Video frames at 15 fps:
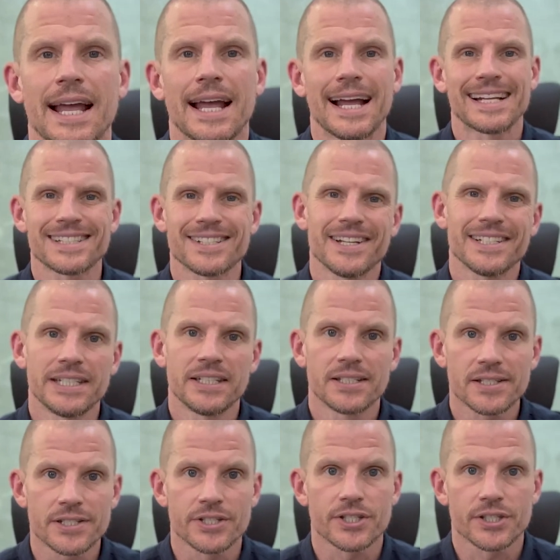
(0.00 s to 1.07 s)
Anxiety
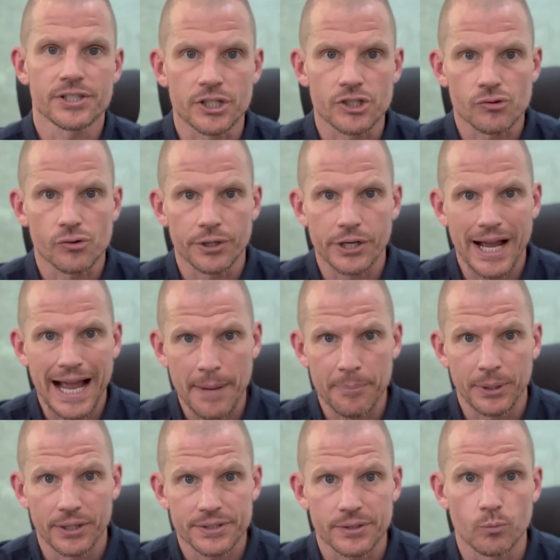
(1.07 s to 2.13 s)
doesn't just destroy your
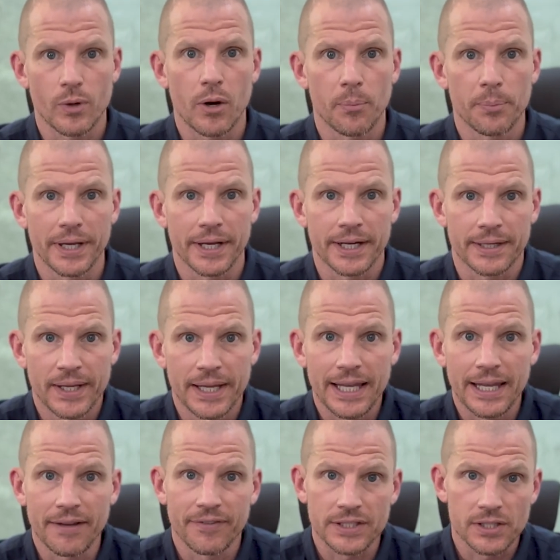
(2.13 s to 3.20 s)
happiness and well being,
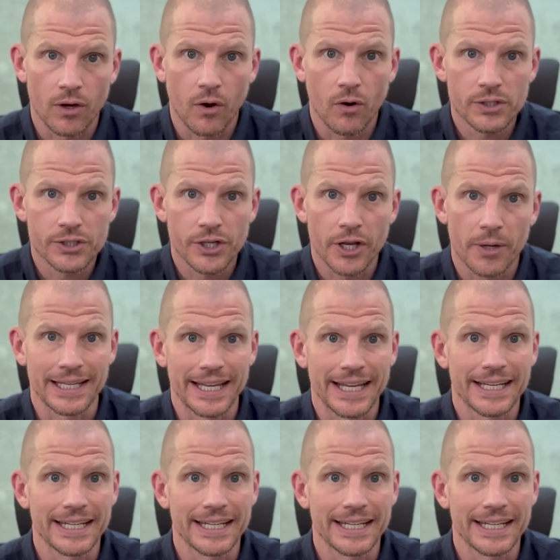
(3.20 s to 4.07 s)
if it's long term, it can